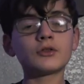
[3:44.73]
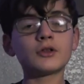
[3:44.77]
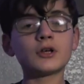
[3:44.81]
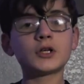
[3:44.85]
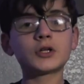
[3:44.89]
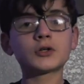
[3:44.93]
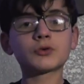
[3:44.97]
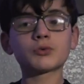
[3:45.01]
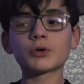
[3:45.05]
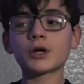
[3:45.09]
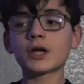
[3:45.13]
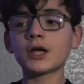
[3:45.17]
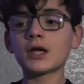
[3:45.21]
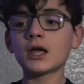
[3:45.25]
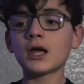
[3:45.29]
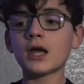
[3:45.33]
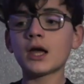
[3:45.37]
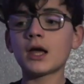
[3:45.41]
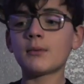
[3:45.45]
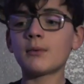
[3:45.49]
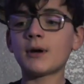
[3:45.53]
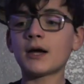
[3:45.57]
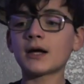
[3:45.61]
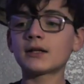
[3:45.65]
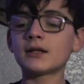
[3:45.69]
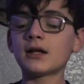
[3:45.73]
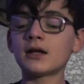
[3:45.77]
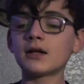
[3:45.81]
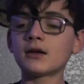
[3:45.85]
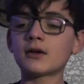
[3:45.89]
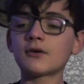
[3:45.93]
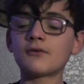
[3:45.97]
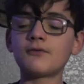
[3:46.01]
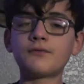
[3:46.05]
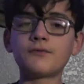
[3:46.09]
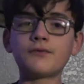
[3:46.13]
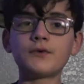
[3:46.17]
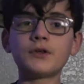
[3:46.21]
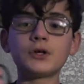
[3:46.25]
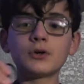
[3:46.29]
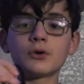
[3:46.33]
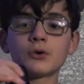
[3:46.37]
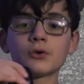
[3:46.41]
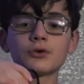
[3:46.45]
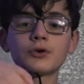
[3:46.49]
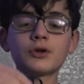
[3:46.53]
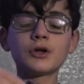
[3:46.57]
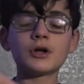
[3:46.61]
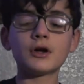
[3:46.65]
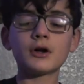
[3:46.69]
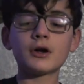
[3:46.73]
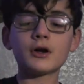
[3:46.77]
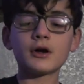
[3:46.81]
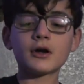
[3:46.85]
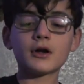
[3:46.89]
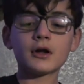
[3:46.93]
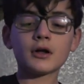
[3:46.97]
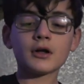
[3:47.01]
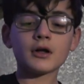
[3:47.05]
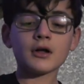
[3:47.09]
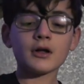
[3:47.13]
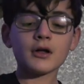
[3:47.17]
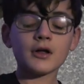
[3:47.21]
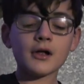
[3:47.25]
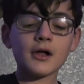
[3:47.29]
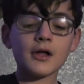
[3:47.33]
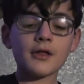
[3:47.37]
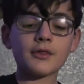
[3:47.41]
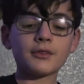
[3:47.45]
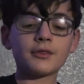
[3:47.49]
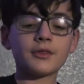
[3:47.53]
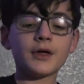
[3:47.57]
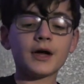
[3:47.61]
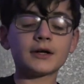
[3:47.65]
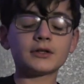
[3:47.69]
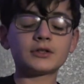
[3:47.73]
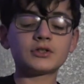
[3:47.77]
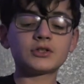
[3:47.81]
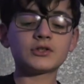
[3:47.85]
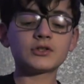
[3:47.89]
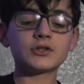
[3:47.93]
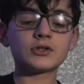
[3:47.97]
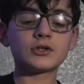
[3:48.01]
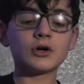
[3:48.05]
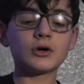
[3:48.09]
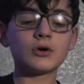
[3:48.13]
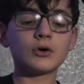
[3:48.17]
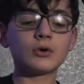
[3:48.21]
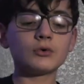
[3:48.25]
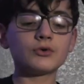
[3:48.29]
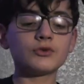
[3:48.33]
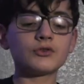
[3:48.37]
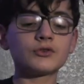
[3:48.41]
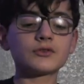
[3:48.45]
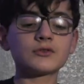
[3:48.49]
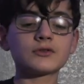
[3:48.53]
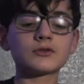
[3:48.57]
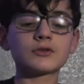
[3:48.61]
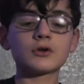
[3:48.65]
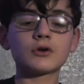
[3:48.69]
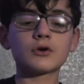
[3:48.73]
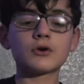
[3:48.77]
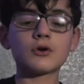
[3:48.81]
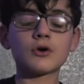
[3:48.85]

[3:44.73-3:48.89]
they create a magnetic field that goes